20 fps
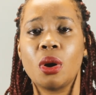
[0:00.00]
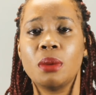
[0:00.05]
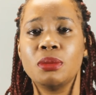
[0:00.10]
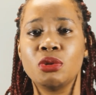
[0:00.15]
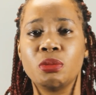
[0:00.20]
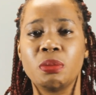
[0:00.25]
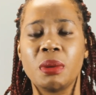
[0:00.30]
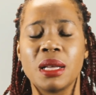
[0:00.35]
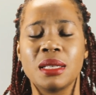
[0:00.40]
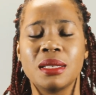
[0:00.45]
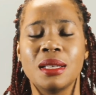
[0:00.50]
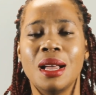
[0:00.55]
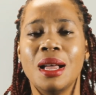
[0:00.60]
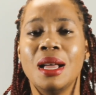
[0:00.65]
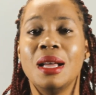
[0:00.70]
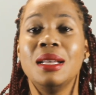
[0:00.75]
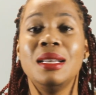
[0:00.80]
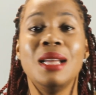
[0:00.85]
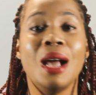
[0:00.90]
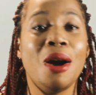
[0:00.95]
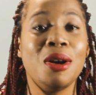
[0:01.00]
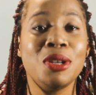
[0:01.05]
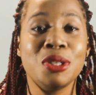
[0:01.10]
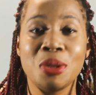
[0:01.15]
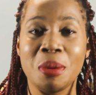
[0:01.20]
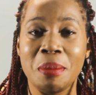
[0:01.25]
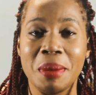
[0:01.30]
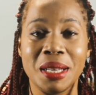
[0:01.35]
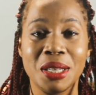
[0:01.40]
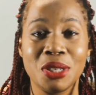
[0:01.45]
come to pass. There are
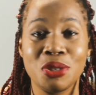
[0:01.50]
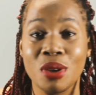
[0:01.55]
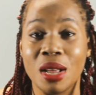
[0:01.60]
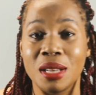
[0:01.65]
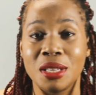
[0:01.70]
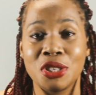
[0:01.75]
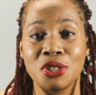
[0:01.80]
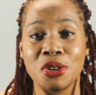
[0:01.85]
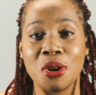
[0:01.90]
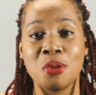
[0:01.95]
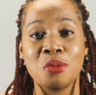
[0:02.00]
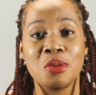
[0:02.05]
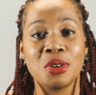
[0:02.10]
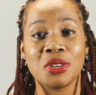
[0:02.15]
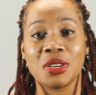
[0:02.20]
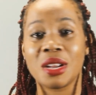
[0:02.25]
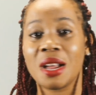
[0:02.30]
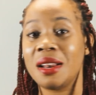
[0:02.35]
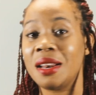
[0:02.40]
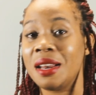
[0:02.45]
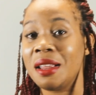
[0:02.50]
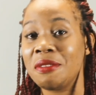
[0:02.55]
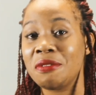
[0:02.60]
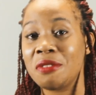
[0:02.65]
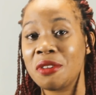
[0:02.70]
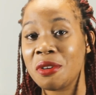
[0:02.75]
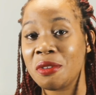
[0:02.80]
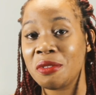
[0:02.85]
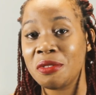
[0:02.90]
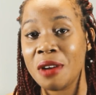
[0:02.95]
also many traditions which you can lay
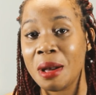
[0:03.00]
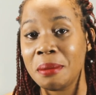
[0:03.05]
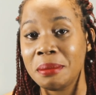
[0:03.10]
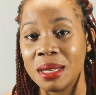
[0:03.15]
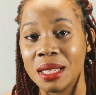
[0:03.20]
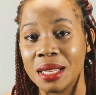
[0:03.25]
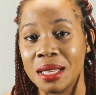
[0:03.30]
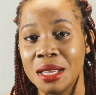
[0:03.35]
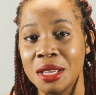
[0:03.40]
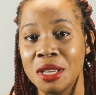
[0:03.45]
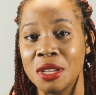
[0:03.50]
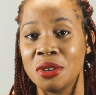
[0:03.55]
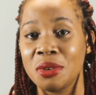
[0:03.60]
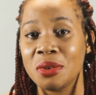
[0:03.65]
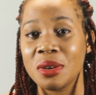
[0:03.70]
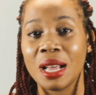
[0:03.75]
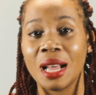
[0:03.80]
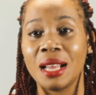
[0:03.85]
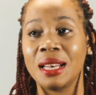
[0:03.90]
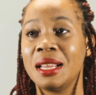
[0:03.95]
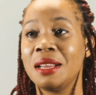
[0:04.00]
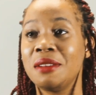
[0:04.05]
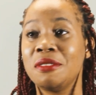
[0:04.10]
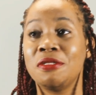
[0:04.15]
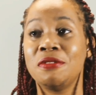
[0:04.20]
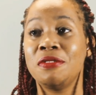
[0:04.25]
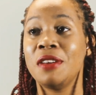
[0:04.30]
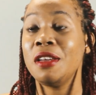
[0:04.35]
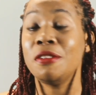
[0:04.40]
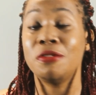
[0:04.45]
for your family. You can learn
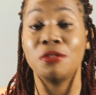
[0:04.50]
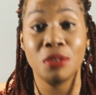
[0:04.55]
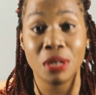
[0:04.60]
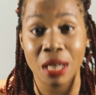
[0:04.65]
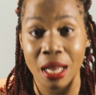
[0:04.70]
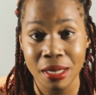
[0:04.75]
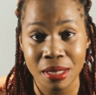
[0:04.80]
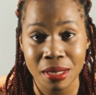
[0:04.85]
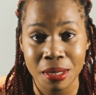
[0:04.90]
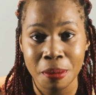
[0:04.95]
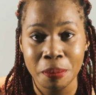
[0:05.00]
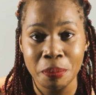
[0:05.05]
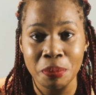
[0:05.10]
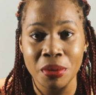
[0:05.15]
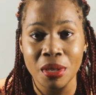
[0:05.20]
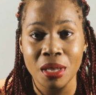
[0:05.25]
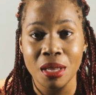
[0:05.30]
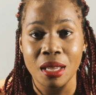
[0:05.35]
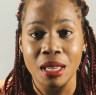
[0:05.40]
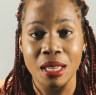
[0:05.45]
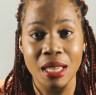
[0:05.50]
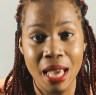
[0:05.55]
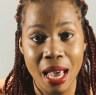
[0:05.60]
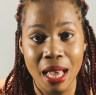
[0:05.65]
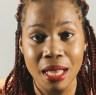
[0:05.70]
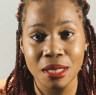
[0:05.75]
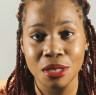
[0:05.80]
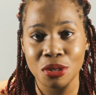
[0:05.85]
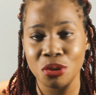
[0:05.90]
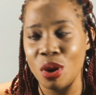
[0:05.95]
faithfulness.
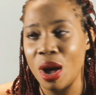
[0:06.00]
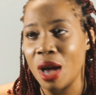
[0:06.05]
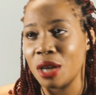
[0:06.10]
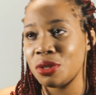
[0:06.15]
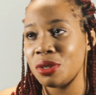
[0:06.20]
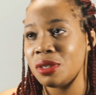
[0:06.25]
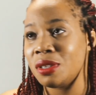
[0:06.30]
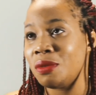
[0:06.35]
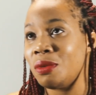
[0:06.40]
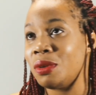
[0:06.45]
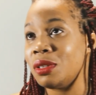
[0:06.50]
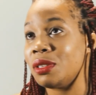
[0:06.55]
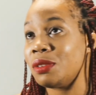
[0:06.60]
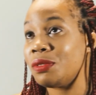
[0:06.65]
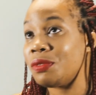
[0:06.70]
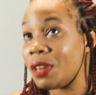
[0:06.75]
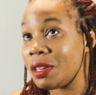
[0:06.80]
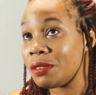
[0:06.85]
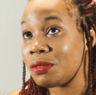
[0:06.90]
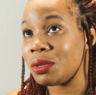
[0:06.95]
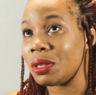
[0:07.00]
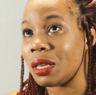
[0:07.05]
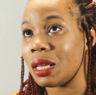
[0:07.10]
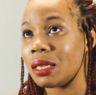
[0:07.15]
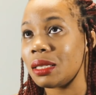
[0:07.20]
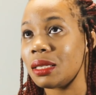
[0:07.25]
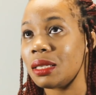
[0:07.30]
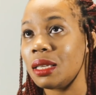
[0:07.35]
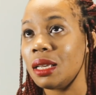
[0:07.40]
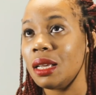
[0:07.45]
Yes, you ask yourself, what is
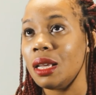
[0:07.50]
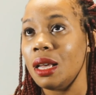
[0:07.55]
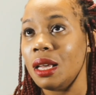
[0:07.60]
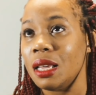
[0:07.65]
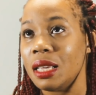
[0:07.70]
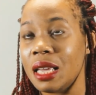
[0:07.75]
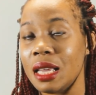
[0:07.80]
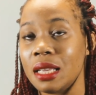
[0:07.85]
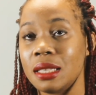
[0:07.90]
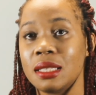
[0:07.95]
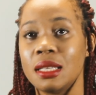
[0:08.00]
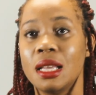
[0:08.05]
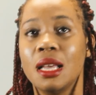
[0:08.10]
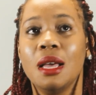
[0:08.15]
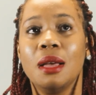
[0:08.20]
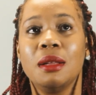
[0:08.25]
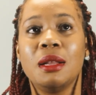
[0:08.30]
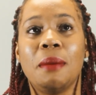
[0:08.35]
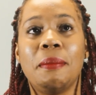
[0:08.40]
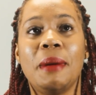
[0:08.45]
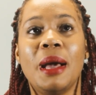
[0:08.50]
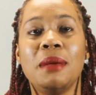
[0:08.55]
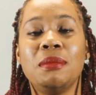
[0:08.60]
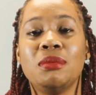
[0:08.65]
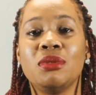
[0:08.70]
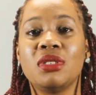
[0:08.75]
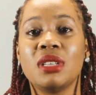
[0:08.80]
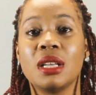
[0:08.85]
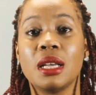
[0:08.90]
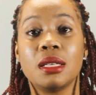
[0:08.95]
faithfulness? Yes, the
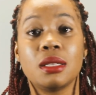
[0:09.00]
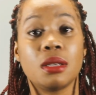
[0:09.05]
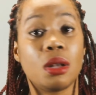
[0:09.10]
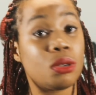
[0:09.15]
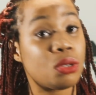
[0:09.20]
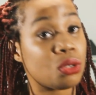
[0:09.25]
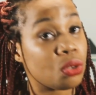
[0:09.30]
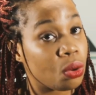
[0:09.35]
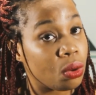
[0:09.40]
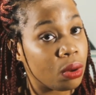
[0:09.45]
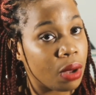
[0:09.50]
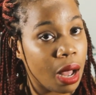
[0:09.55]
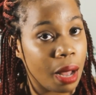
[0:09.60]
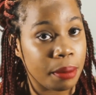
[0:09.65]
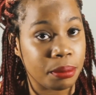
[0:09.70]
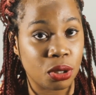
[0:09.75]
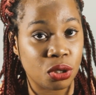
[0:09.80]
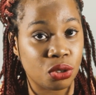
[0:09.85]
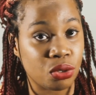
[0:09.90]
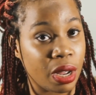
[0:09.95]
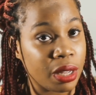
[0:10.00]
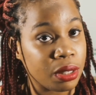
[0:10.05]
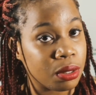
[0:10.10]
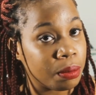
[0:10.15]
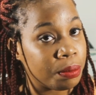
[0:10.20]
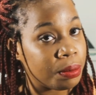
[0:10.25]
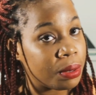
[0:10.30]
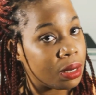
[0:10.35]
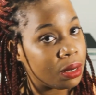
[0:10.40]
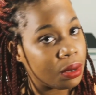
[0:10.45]
Bible says also, I'm not trying
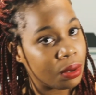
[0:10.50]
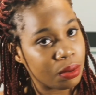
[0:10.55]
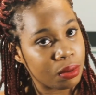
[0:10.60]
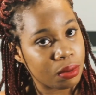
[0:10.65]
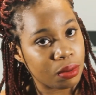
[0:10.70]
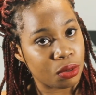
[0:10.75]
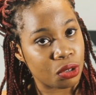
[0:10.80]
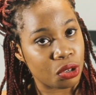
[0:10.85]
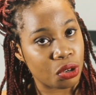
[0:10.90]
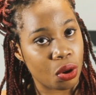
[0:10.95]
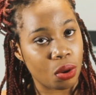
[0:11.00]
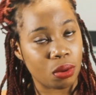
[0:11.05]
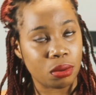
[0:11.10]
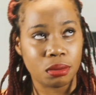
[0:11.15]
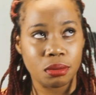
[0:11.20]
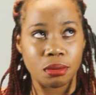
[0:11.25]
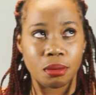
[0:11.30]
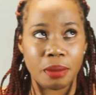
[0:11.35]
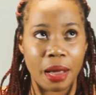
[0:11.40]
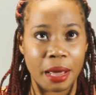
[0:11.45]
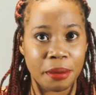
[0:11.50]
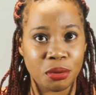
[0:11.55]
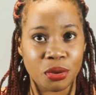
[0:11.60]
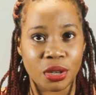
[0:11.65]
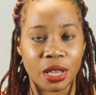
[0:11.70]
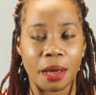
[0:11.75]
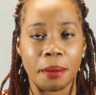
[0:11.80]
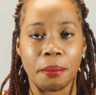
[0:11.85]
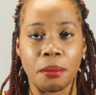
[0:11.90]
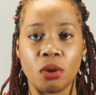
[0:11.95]
to be, you know, Bible
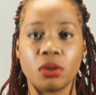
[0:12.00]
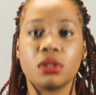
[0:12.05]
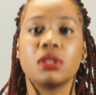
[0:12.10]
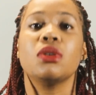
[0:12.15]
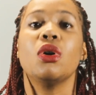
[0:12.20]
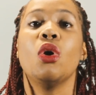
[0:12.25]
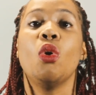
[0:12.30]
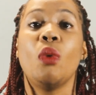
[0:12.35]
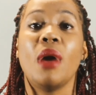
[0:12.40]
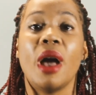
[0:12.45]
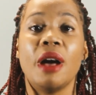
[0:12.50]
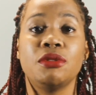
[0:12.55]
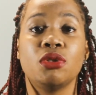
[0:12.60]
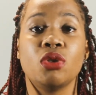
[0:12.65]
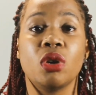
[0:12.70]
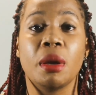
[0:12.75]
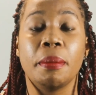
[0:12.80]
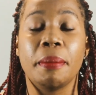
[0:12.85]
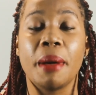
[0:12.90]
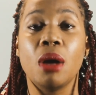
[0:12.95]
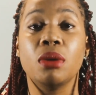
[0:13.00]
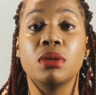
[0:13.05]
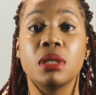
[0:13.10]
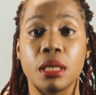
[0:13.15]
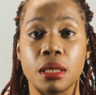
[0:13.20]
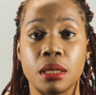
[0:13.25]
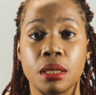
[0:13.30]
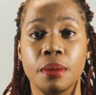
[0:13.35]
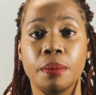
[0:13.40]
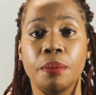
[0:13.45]
here, but we have to talk about
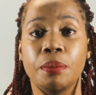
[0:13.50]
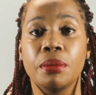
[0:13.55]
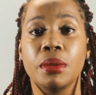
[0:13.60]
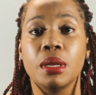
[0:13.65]
it.